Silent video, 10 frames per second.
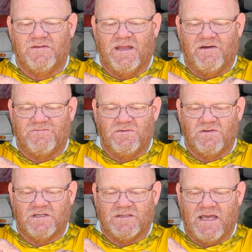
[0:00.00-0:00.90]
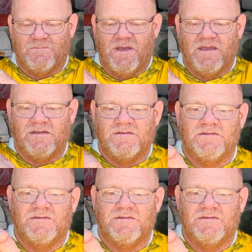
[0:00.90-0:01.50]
Now if you look at that bait,